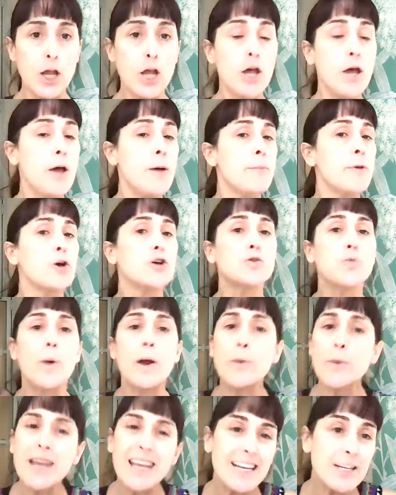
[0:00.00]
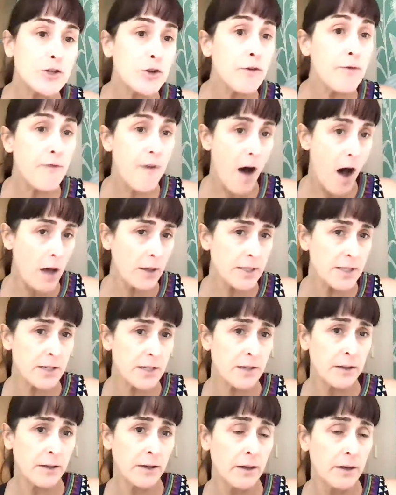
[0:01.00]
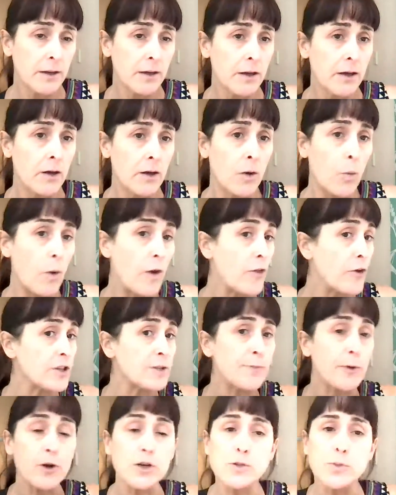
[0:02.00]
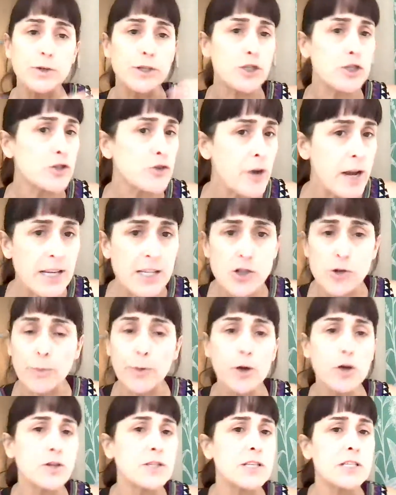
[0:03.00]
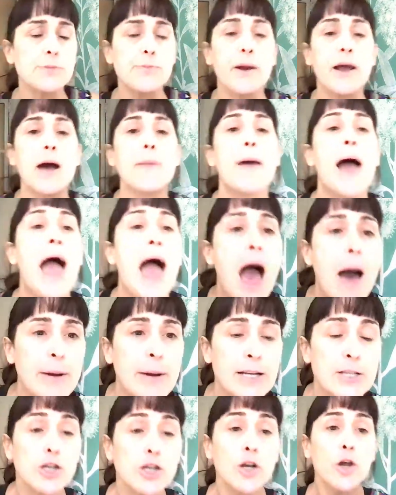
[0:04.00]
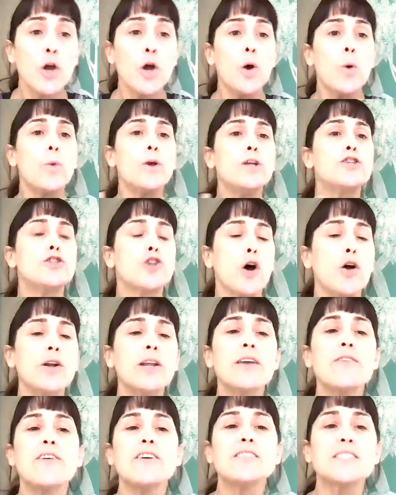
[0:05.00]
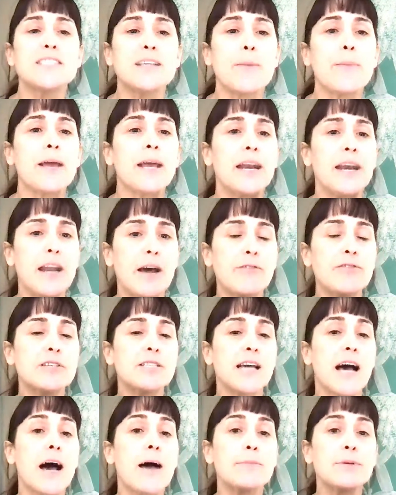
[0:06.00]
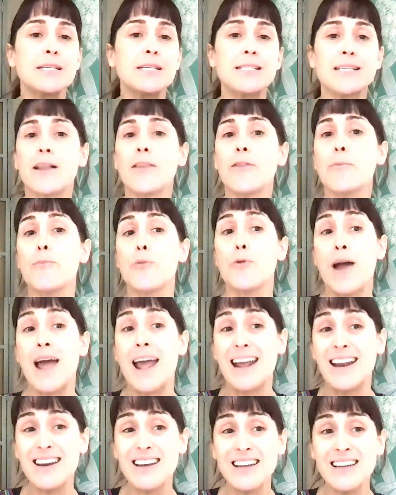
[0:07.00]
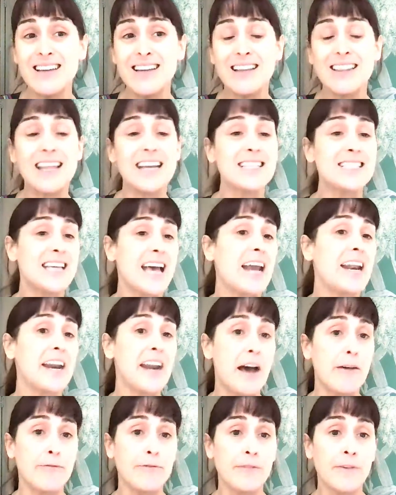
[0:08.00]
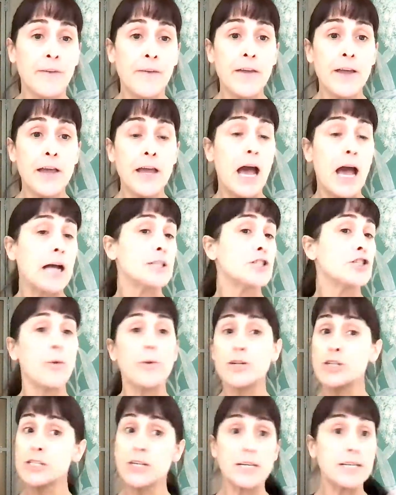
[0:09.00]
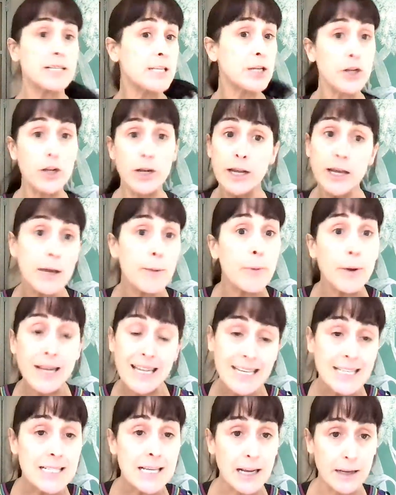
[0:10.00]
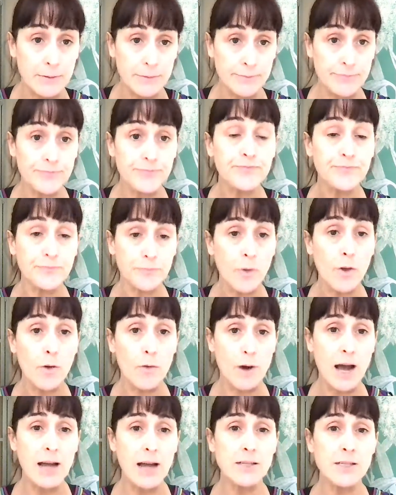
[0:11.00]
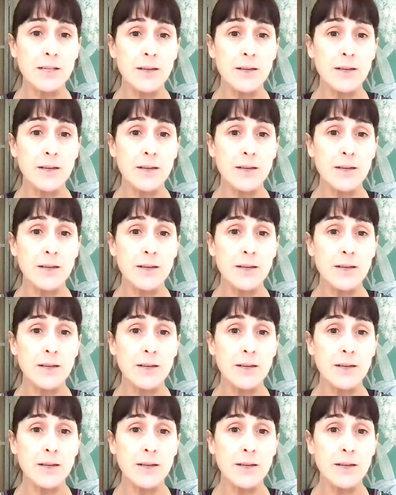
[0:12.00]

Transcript: Because when we eat too fast, whether it's because we're stressed or because it's become a habit, we don't give our stomach enough time to tell the brain that it's had enough. And so we just continue to keep on eating, right?